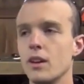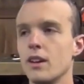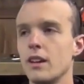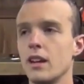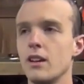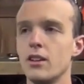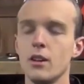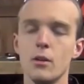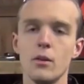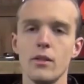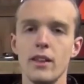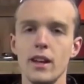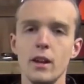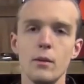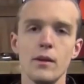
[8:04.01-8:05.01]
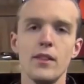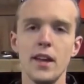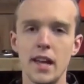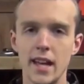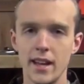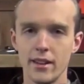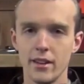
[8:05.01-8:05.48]
you do, they do what they
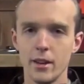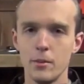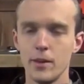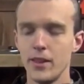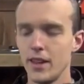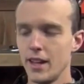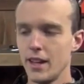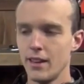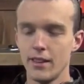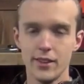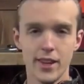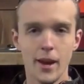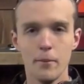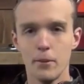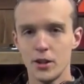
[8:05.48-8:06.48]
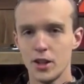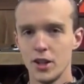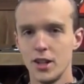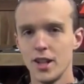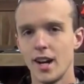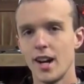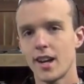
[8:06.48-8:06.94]
can to limit the, the temperature
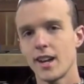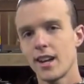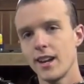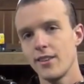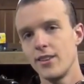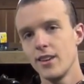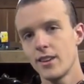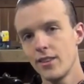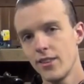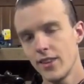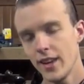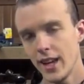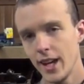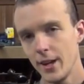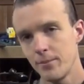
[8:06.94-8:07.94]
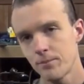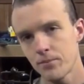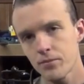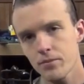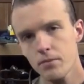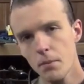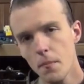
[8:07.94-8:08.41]
shock, I guess you could say.
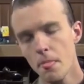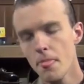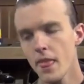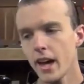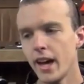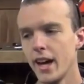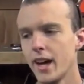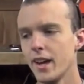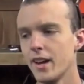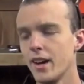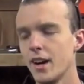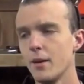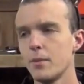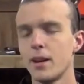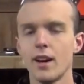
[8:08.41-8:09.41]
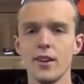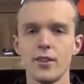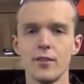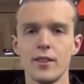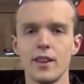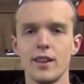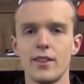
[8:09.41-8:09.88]
And uh,
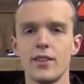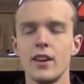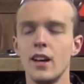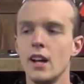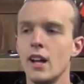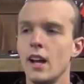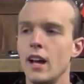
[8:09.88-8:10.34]
because of this,